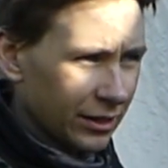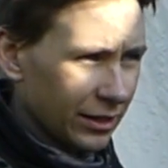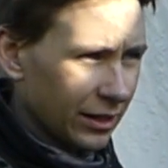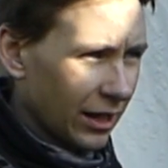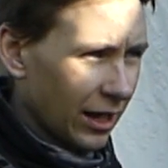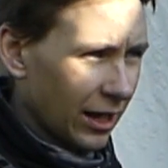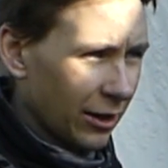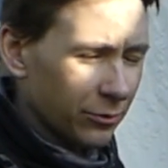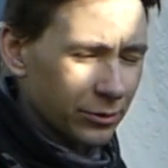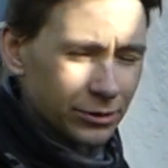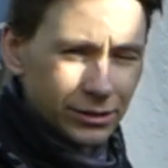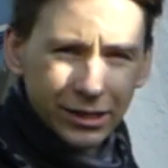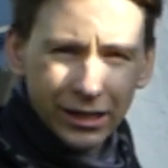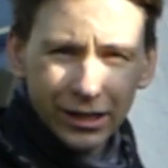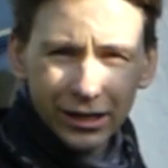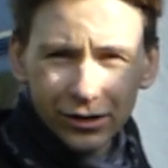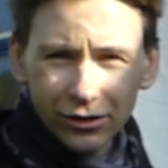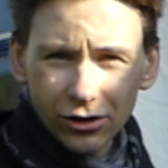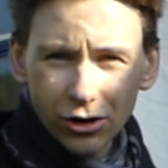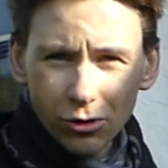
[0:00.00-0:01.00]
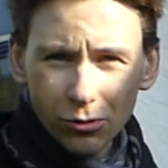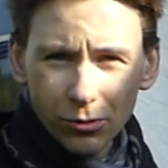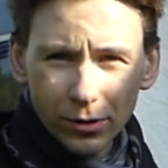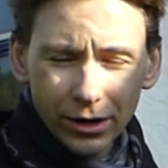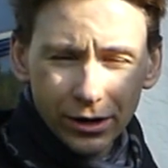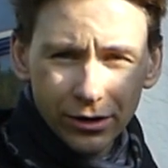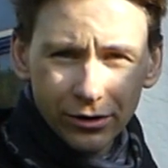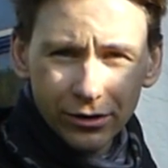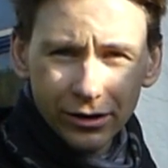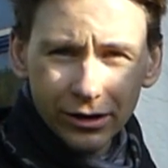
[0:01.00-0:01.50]
I was getting
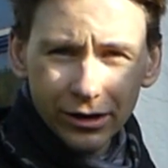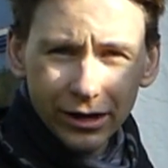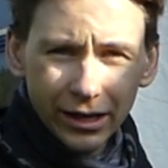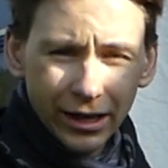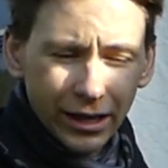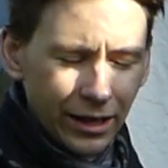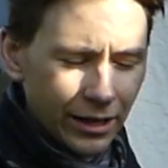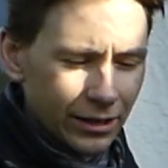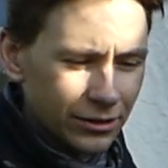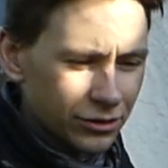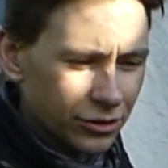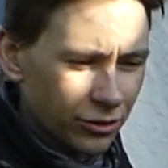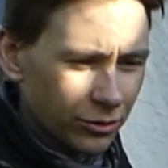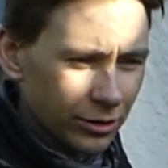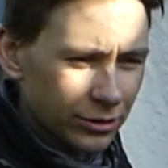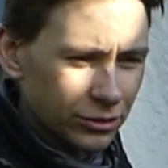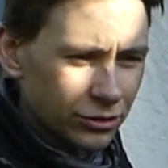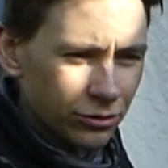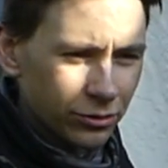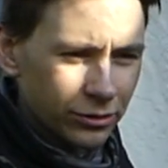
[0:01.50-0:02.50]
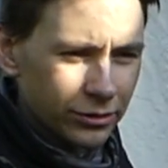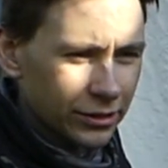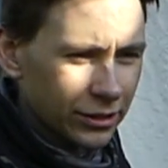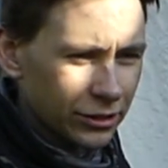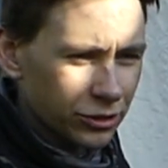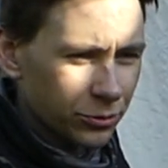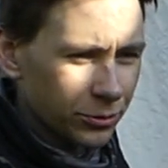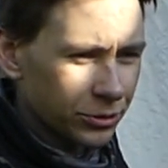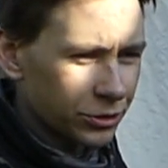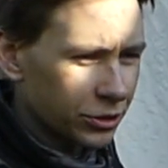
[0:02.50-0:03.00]
nowhere, and so as soon as I
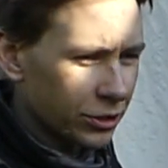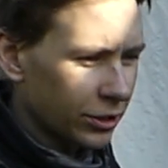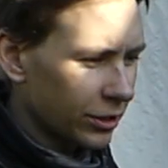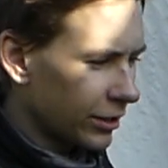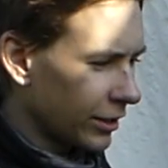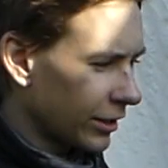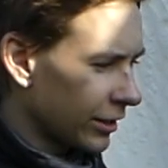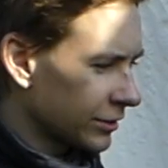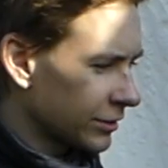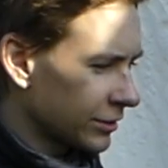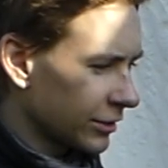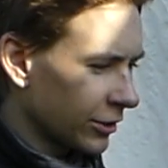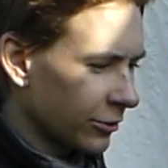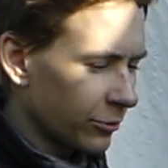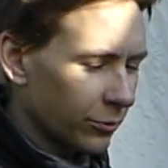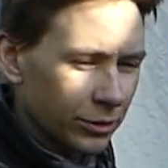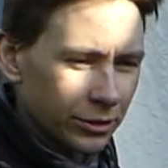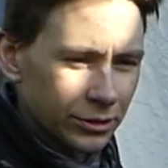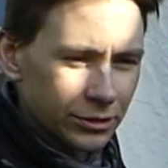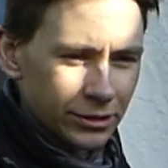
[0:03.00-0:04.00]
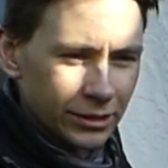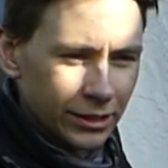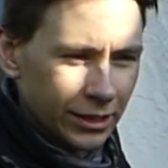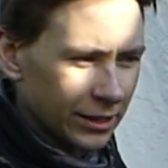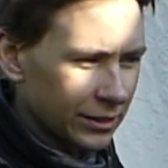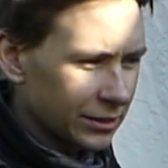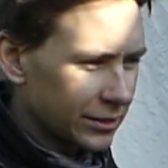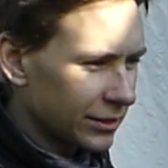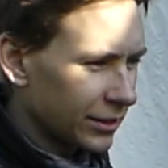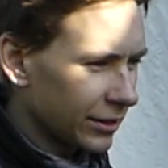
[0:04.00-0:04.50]
switched to this, it was
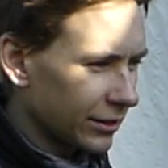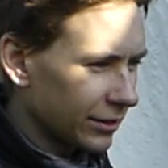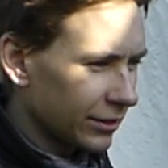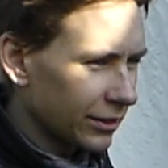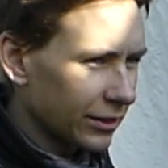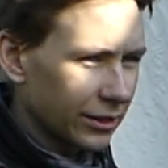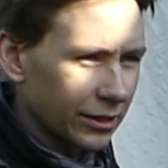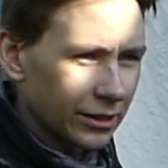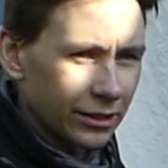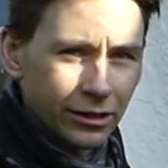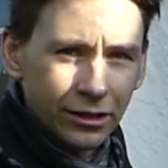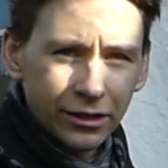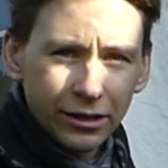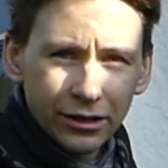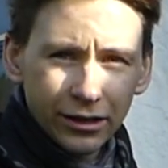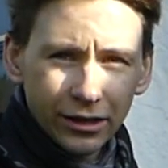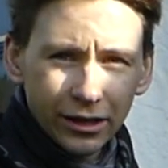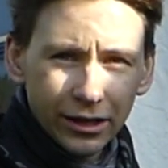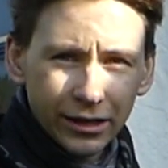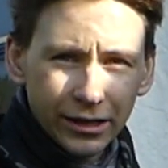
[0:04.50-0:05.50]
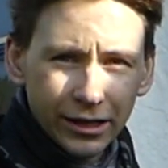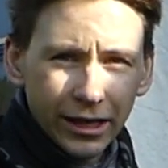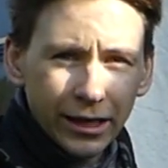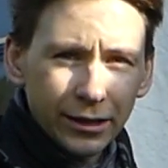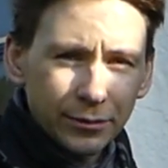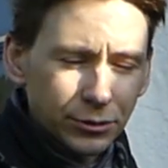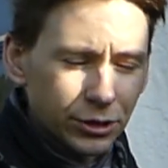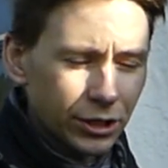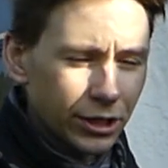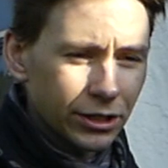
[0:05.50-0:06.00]
instantly a
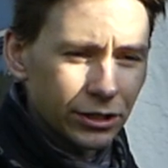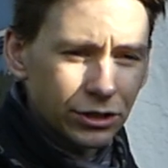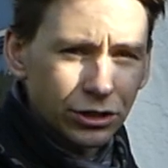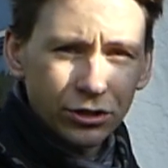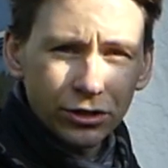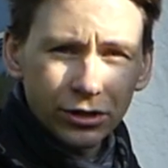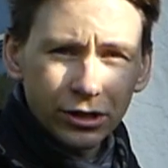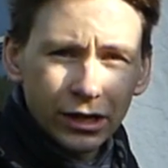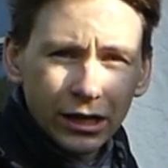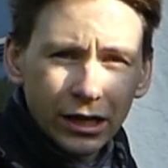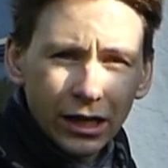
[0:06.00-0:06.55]
game changer,